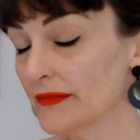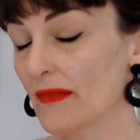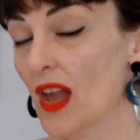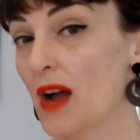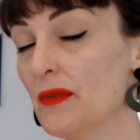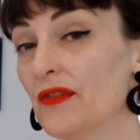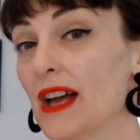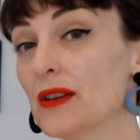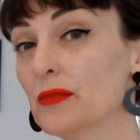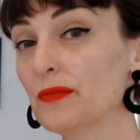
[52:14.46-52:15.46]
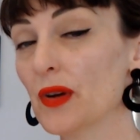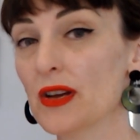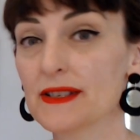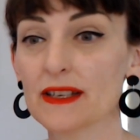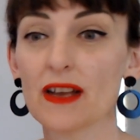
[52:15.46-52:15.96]
I'm a valuable
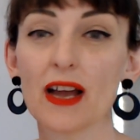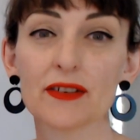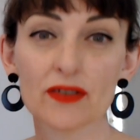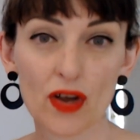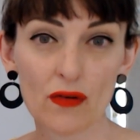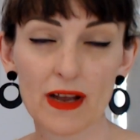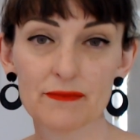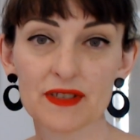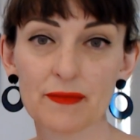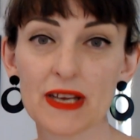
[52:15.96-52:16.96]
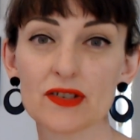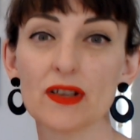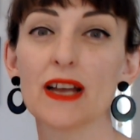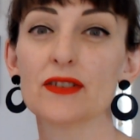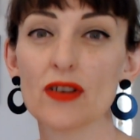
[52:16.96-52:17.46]
person, I know I'm special,
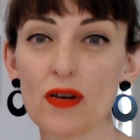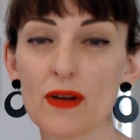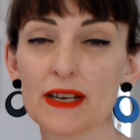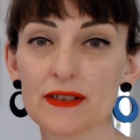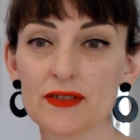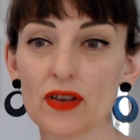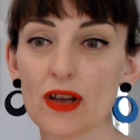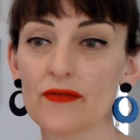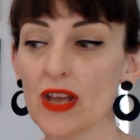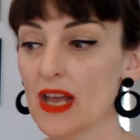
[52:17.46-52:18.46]
I know I deserve